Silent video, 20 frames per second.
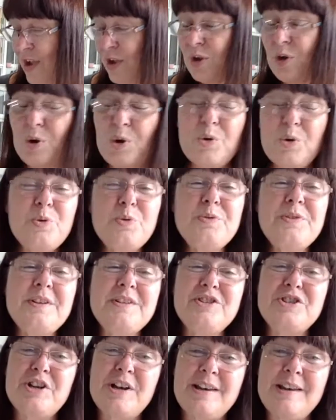called the
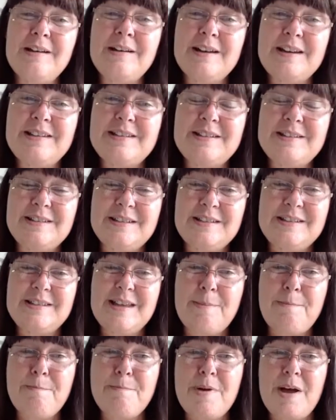July to
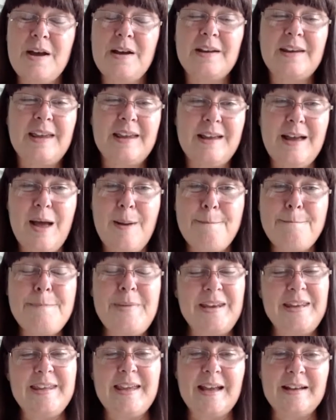December um,
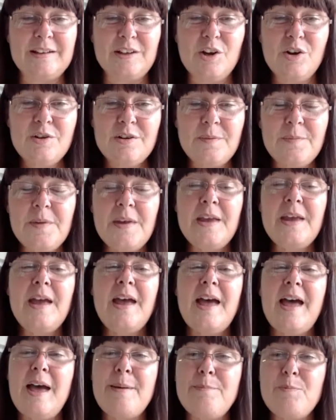mini catalogue,
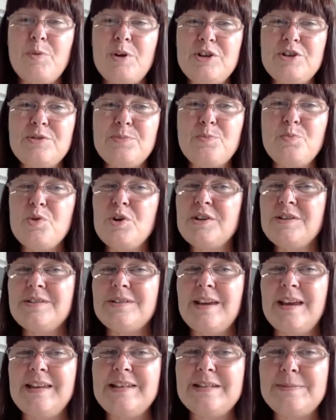um, which would
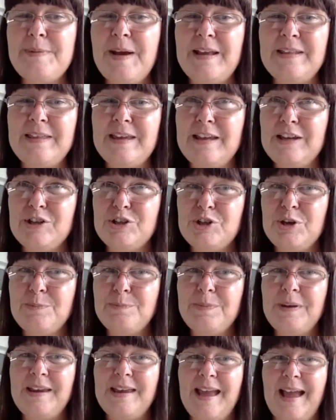intimate that it
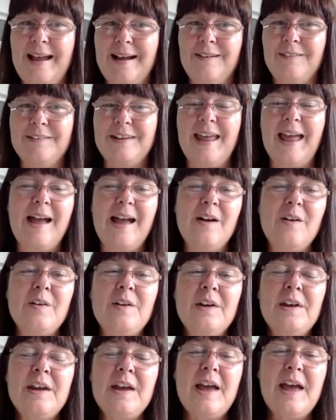should be out
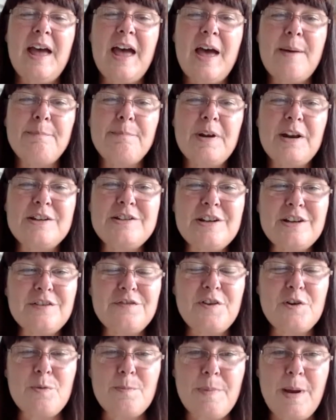now. Um, but I don't know
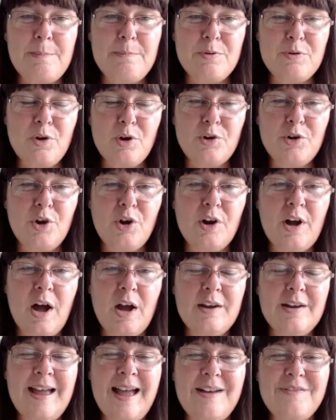if you remember or not,
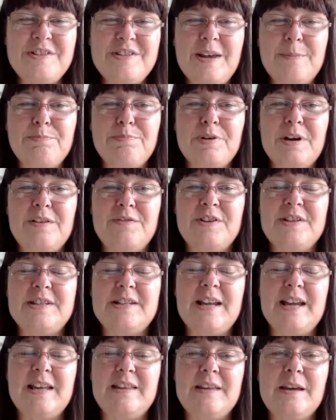I have said
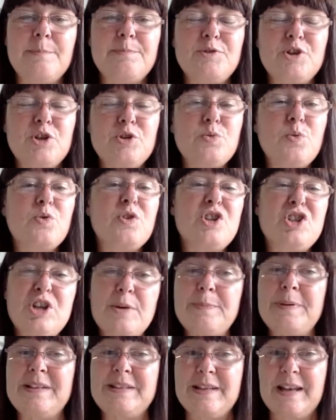previously that due to all the
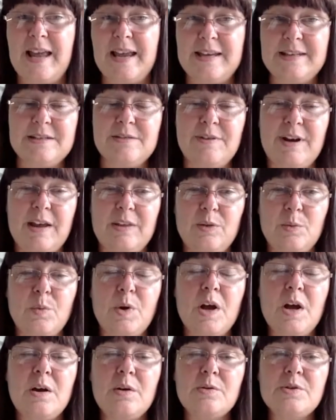shipping delays around the
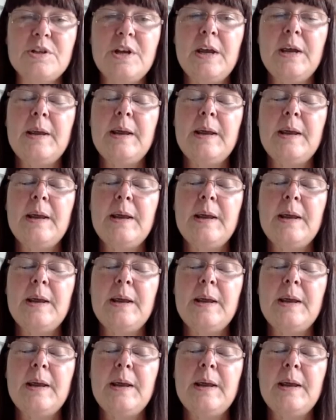world